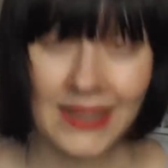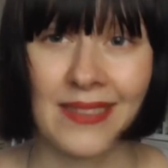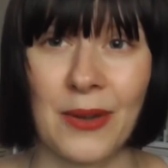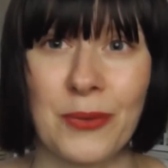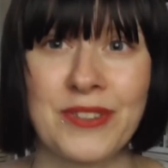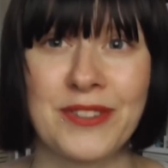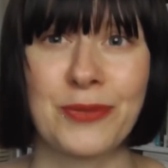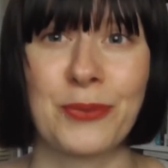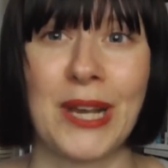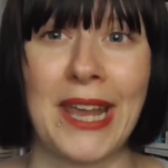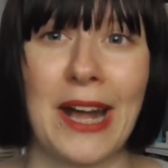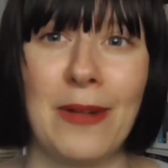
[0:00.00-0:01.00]
that was just
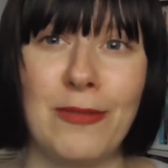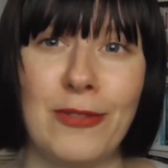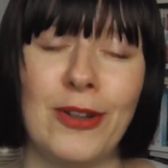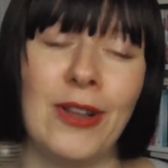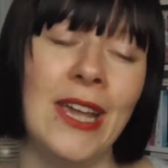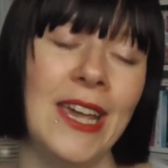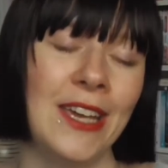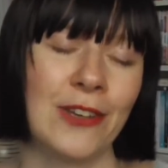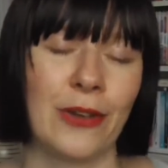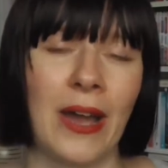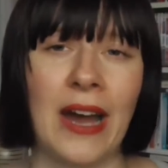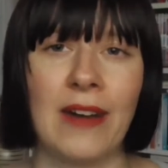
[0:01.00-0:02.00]
really helpful
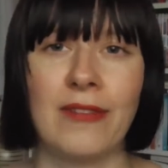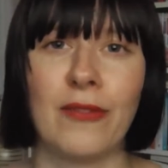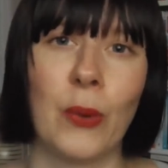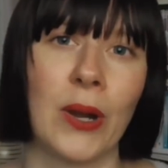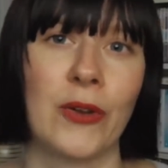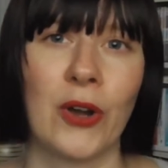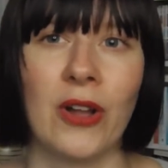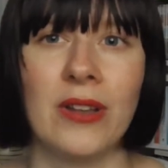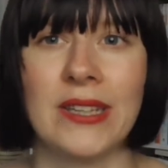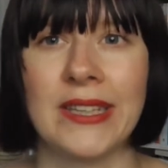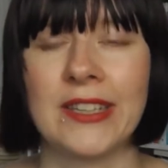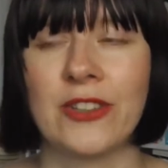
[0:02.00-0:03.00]
to have one
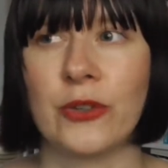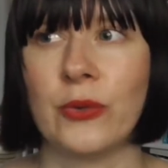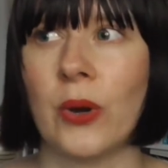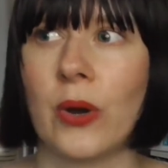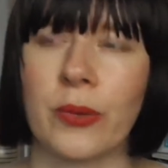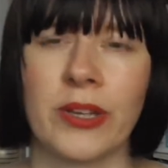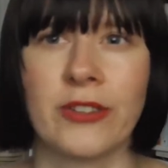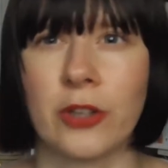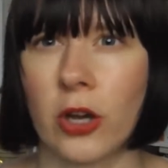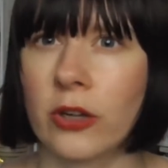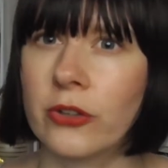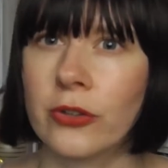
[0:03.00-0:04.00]
colleague to always
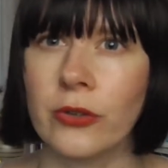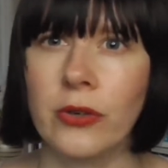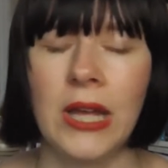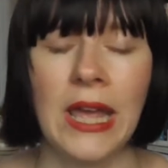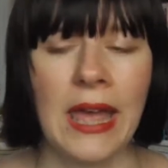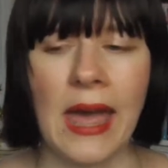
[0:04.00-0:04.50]
talk to.